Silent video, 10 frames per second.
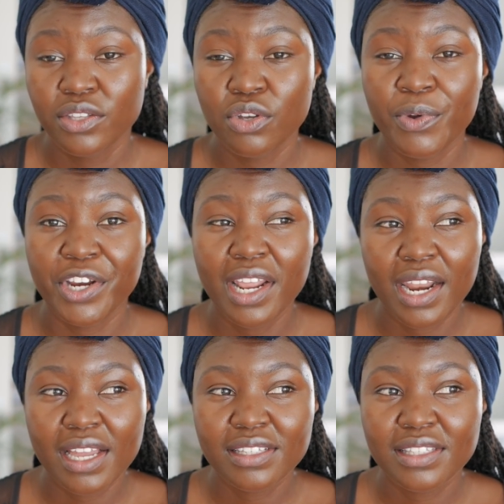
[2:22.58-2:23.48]
So we
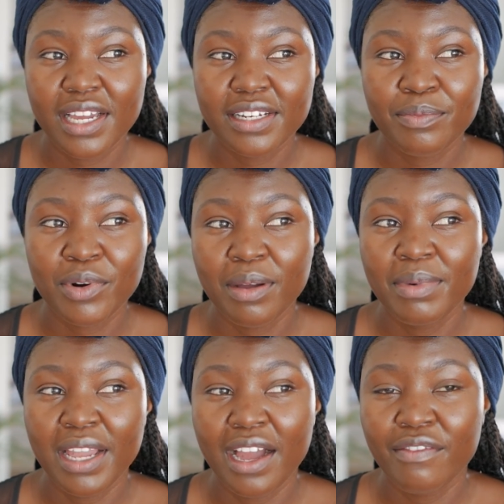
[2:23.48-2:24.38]
realized that
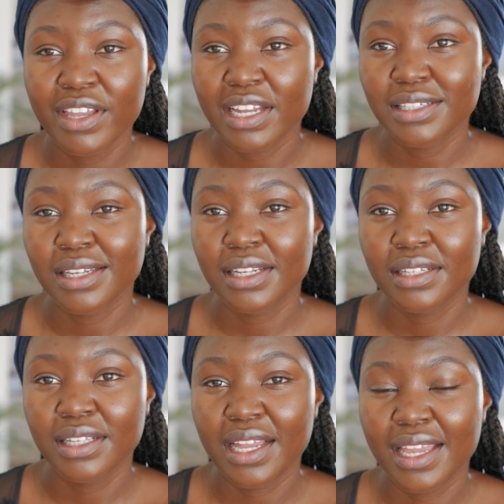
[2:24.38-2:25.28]
probably having a
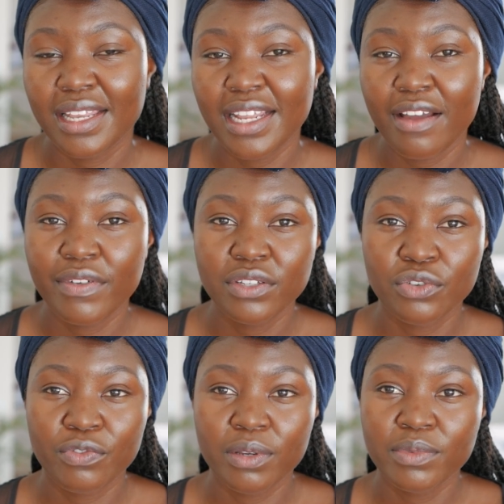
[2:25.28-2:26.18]
channel and having
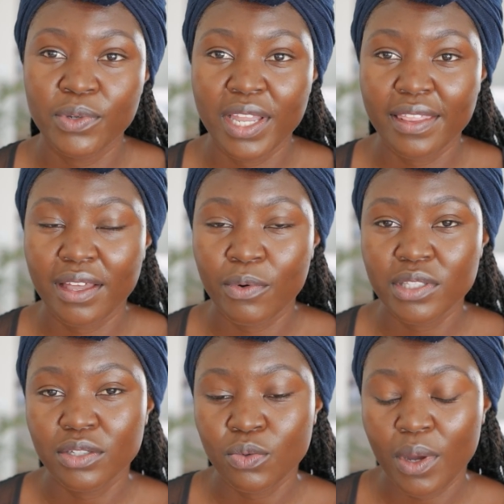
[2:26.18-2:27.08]
to film together
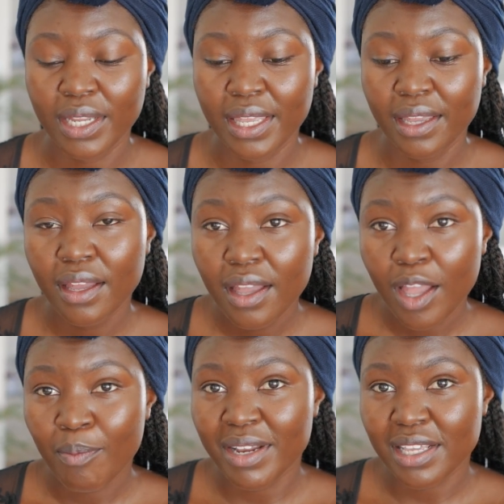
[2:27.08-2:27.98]
wasn't working.
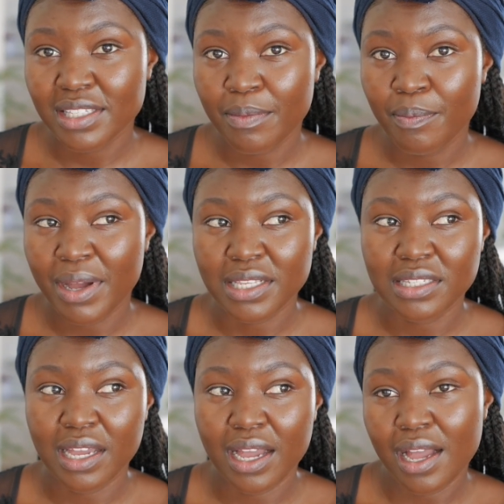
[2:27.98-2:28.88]
But as
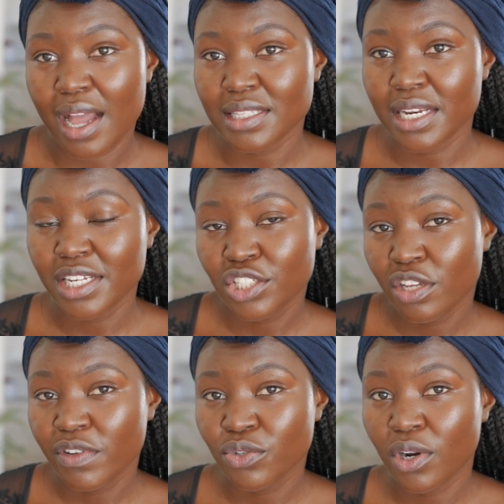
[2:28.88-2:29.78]
an
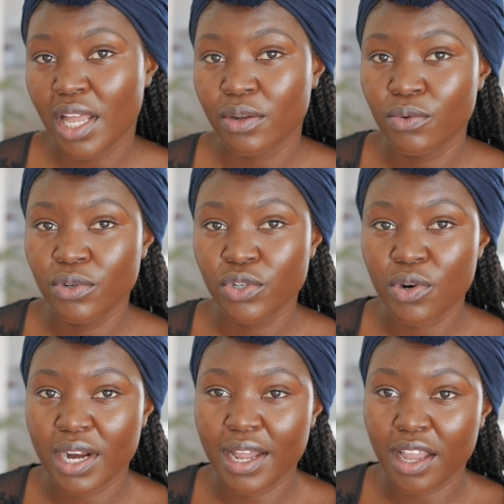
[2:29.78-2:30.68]
individual, I could not
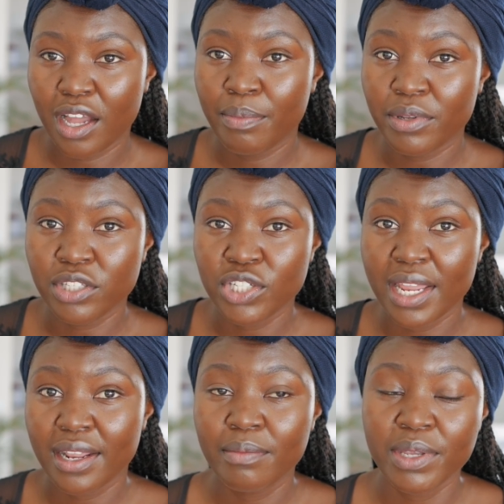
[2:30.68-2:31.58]
run a couple's
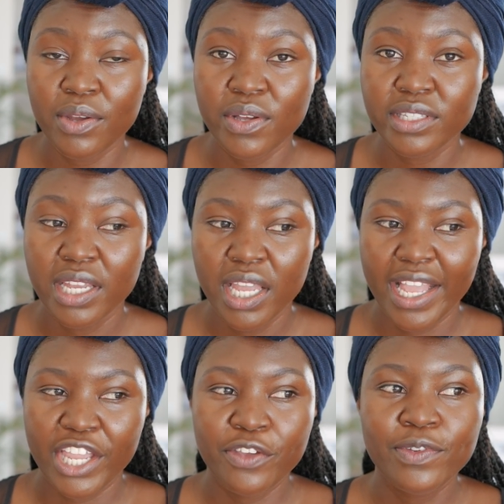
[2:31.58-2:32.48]
channel, because
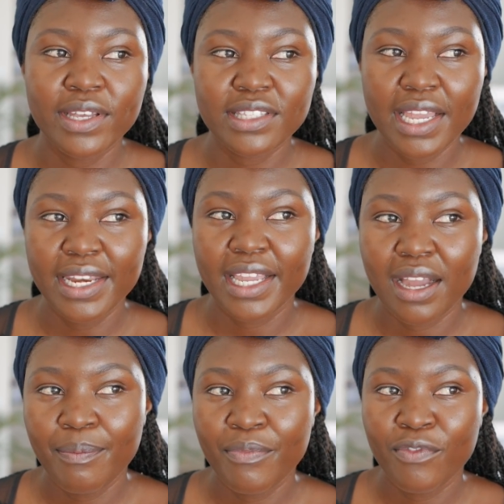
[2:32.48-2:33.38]
if you're signing
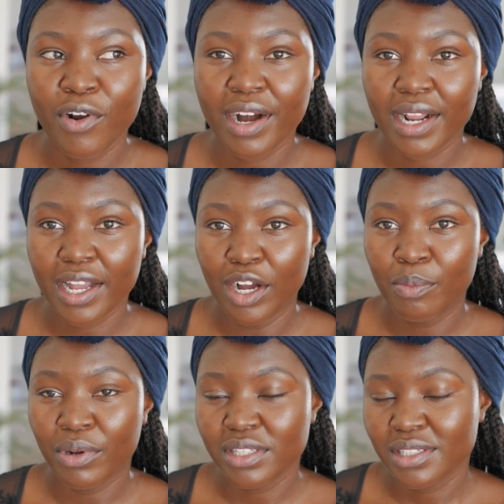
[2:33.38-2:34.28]
up for a
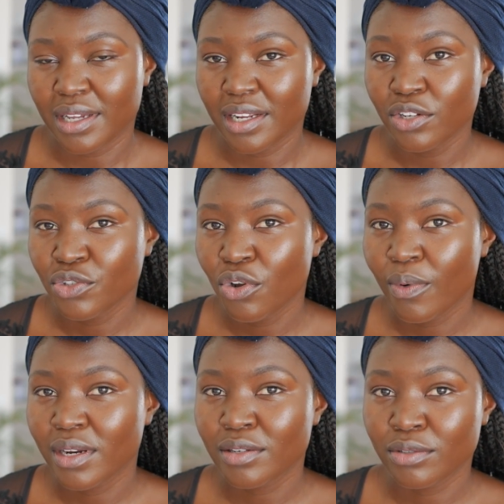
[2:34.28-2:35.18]
couple's channel, you don't
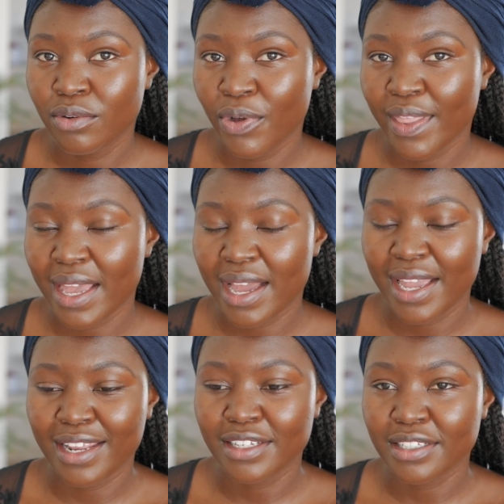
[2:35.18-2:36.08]
want to go there
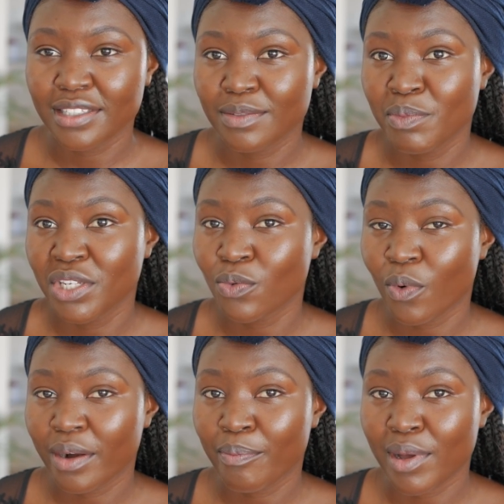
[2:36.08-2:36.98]
and just meet
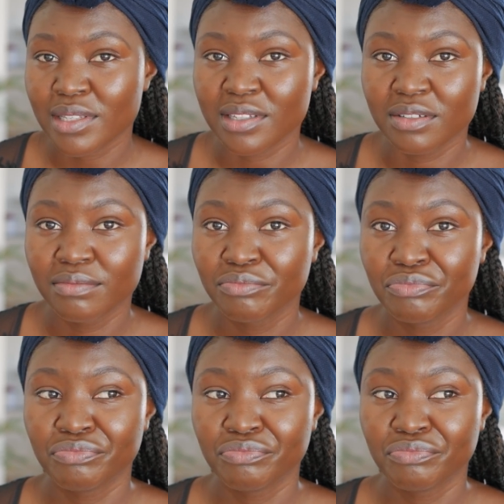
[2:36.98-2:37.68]
one person